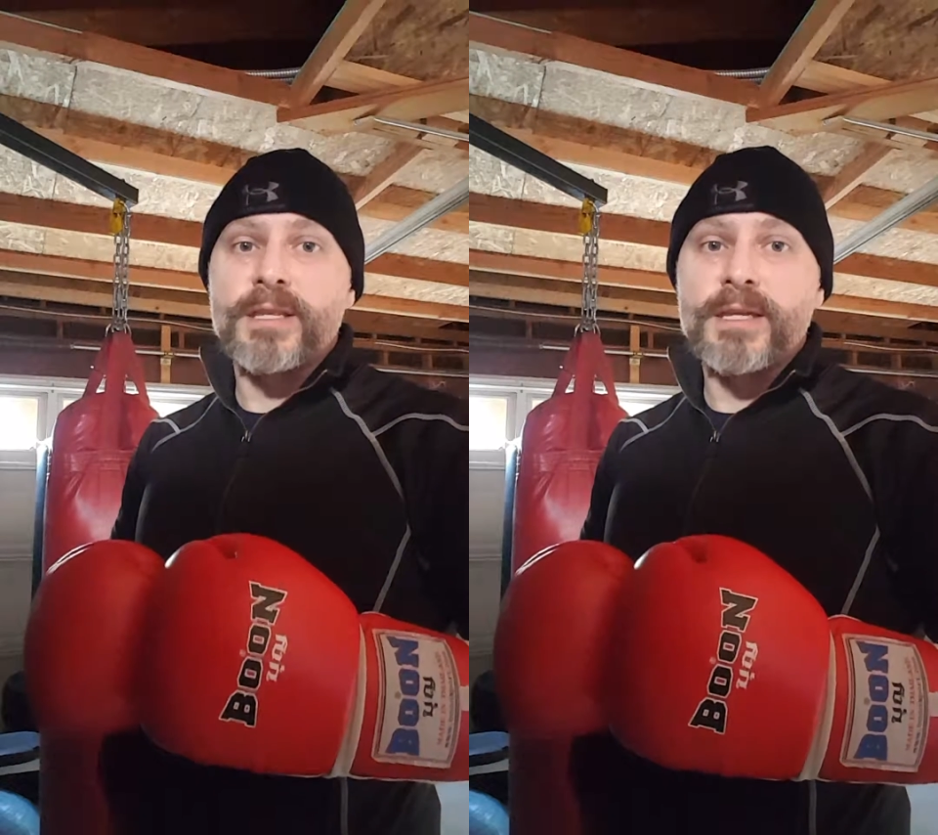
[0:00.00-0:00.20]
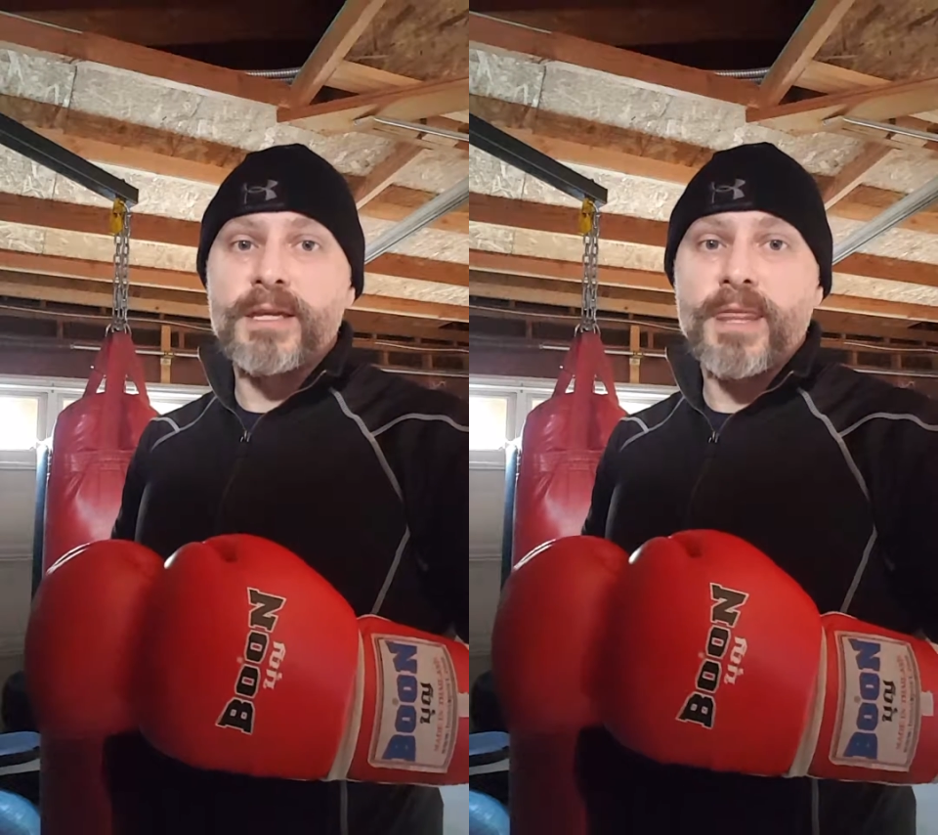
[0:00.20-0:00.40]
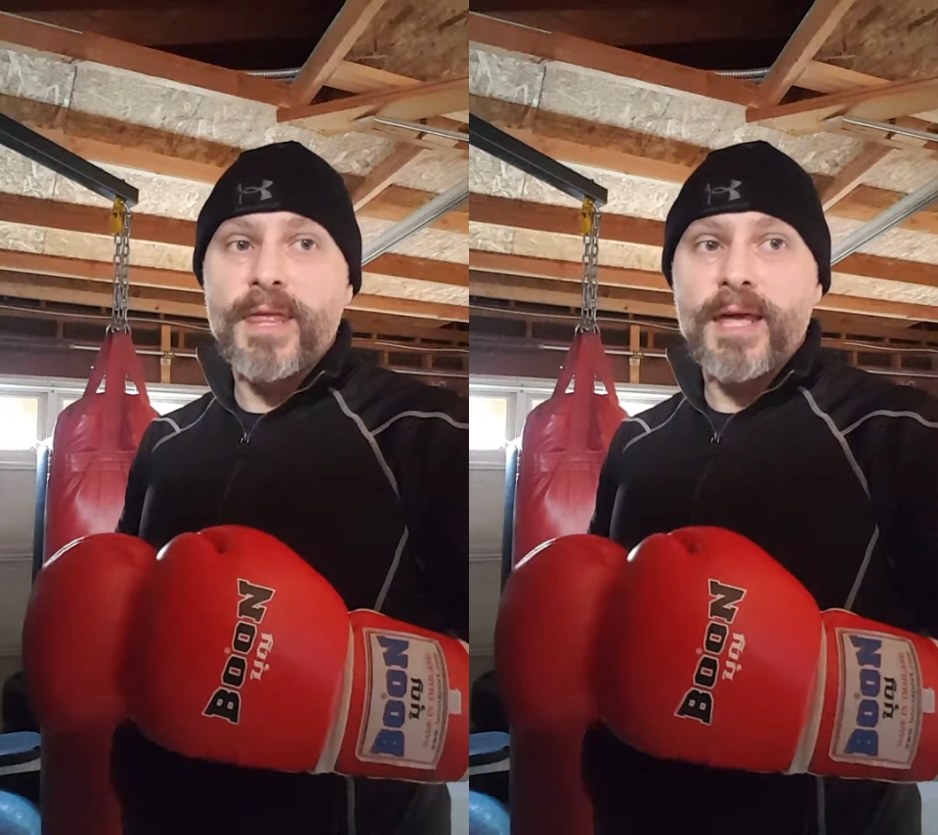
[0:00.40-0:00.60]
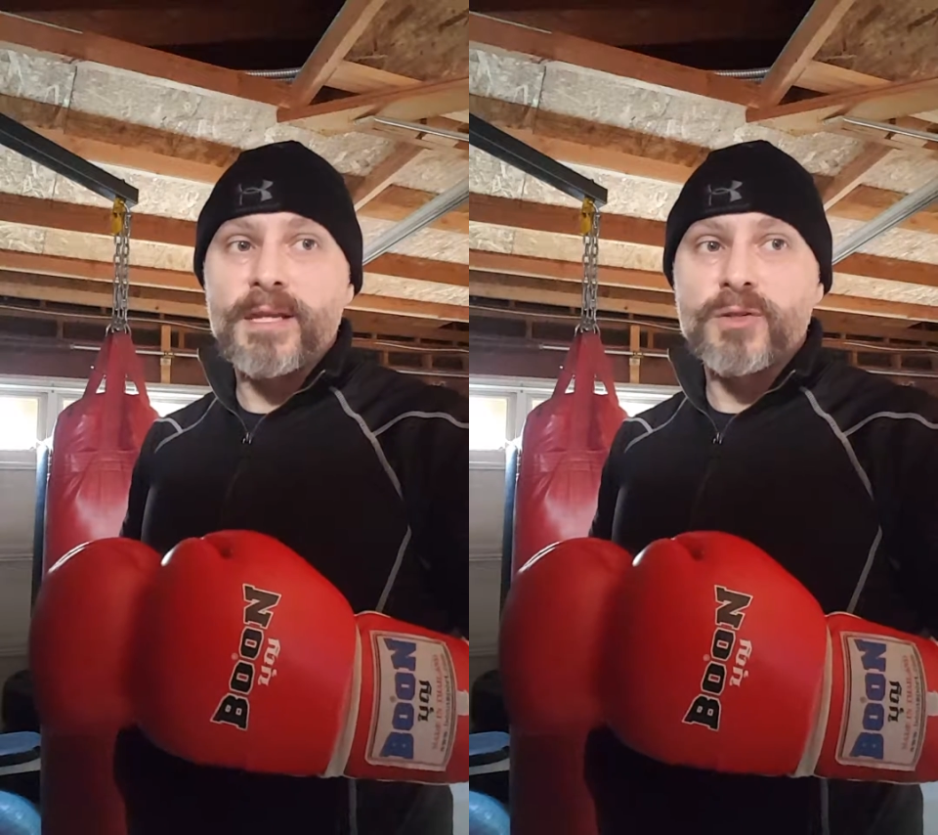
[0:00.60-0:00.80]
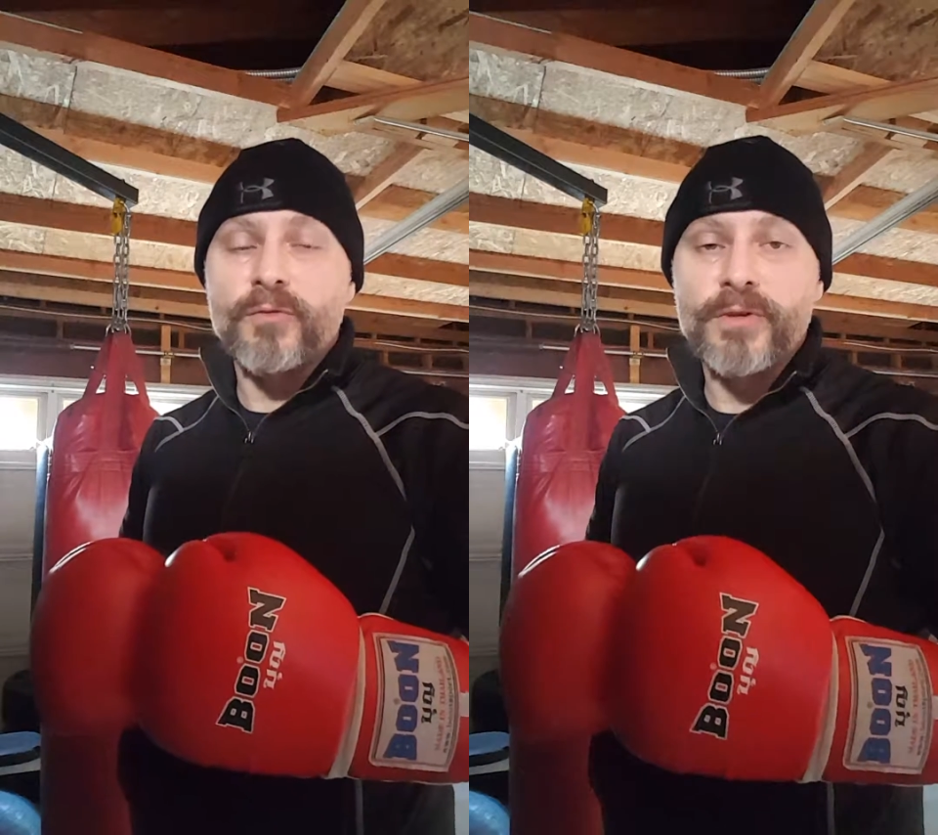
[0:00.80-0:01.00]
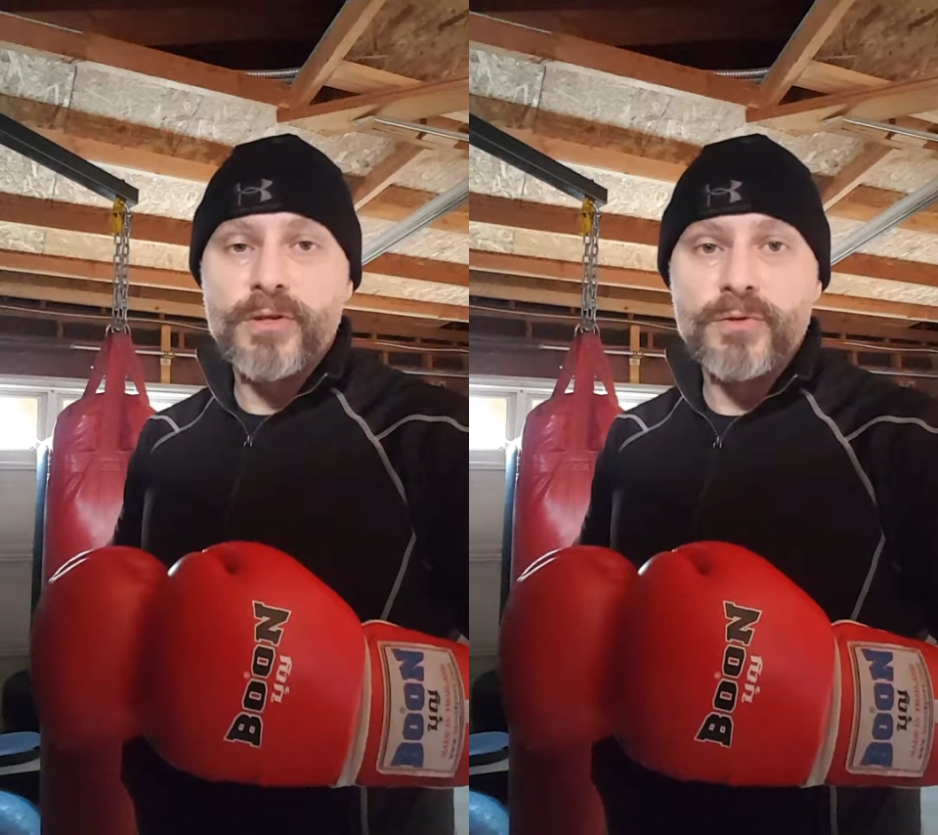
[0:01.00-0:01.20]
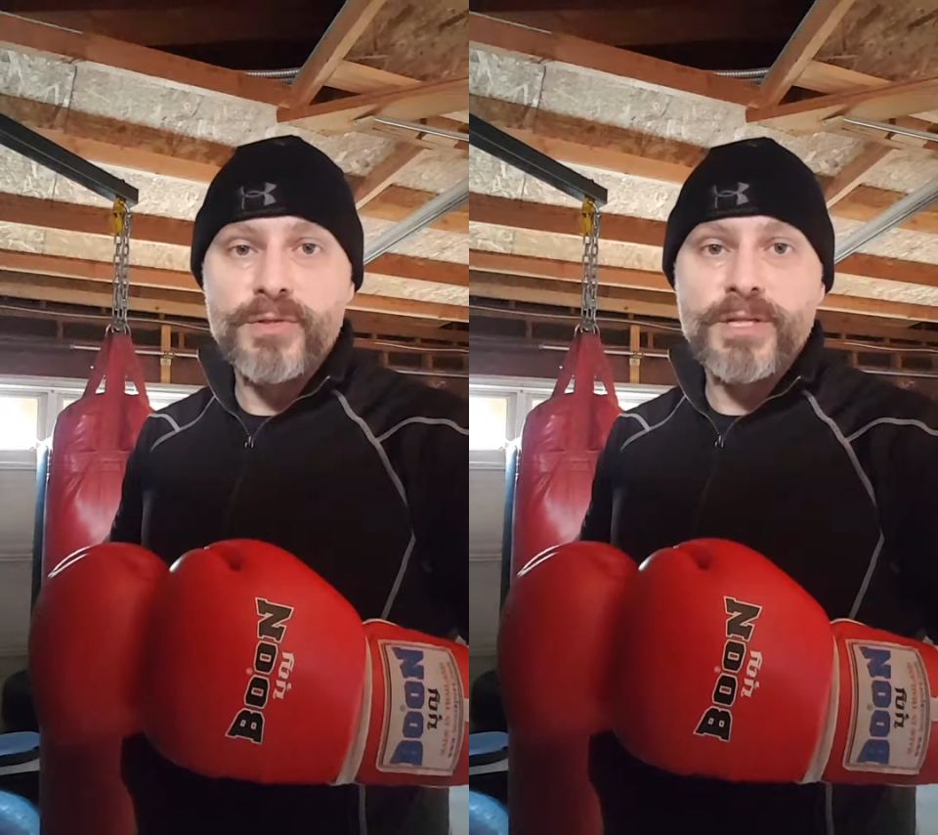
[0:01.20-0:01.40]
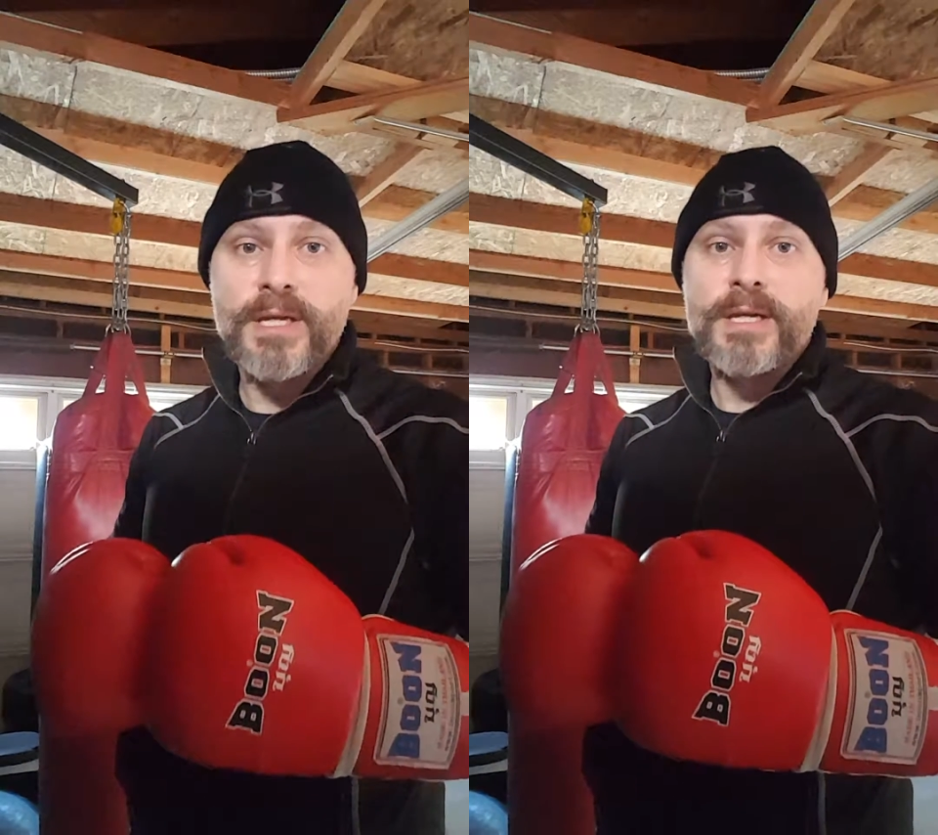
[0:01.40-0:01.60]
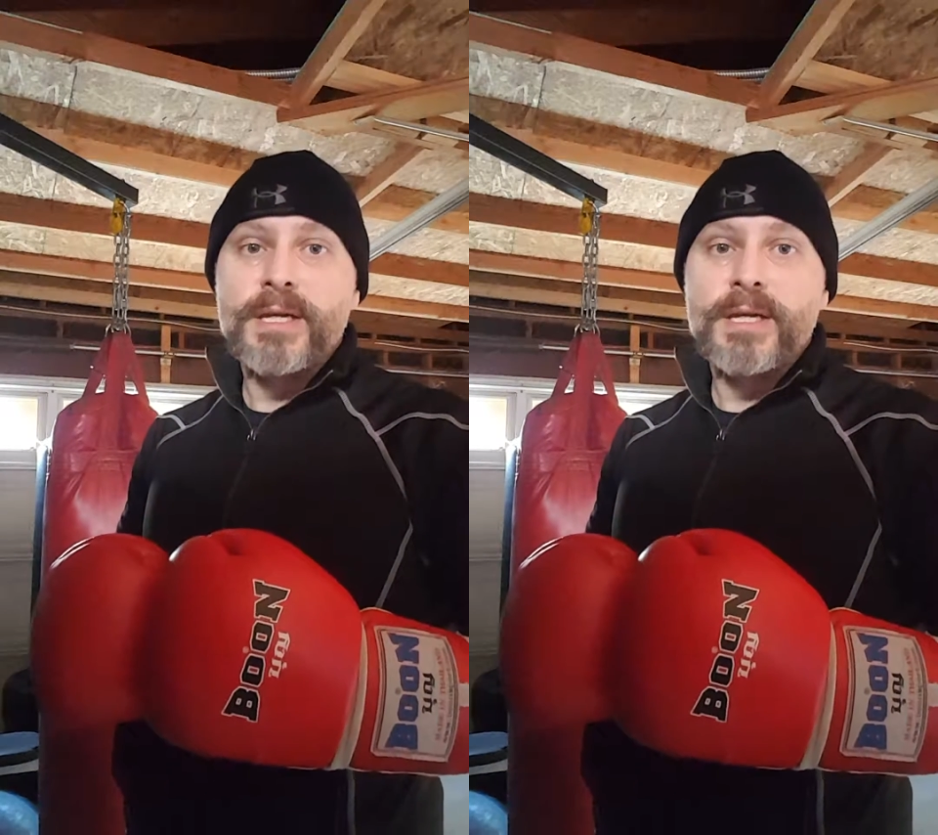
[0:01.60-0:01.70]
I think that it's overused.